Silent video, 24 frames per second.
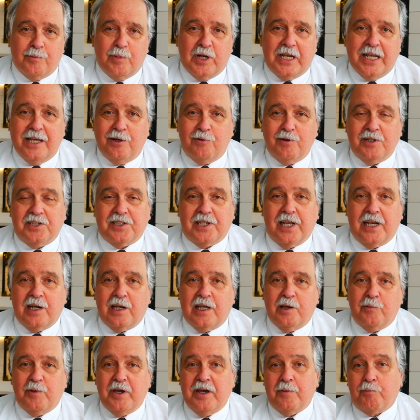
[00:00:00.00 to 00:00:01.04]
But
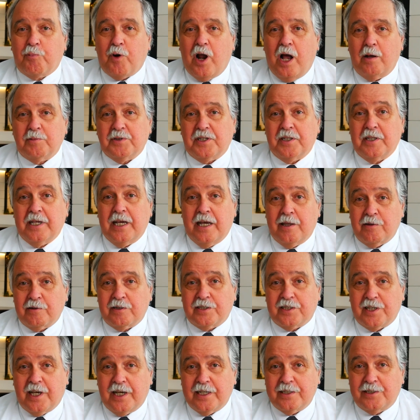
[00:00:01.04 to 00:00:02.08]
interestingly, we have problems on the other
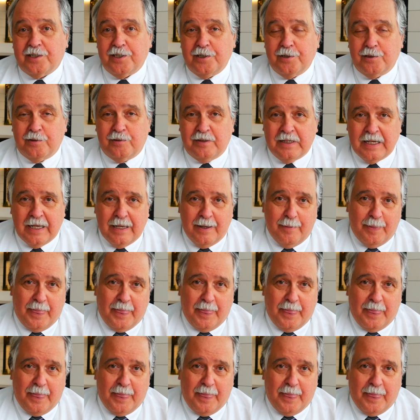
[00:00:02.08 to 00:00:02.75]
side too.